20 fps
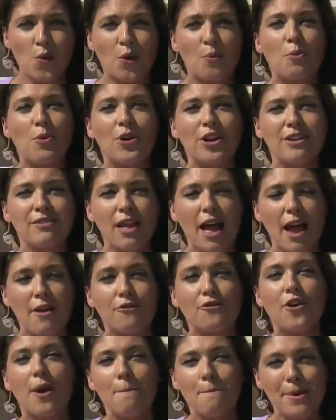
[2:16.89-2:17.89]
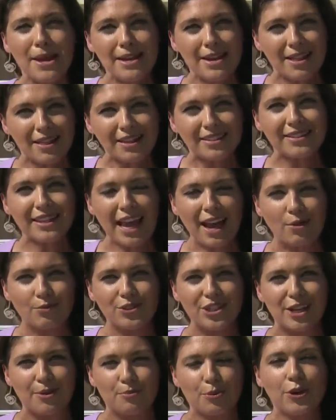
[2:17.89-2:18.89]
Reporting live from Pinellas
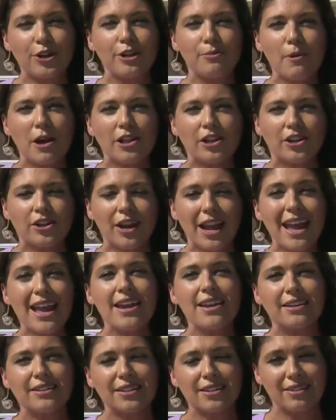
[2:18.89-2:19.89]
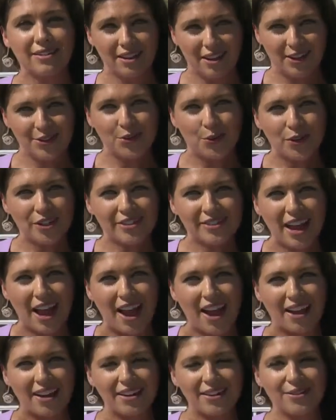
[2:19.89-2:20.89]
County, Brittany Muller, 8 on your
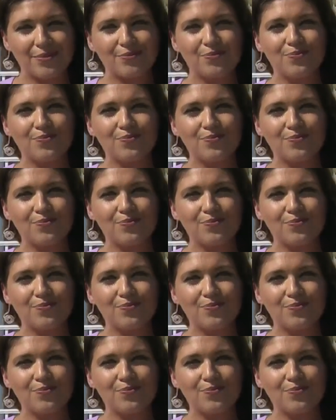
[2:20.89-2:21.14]
side.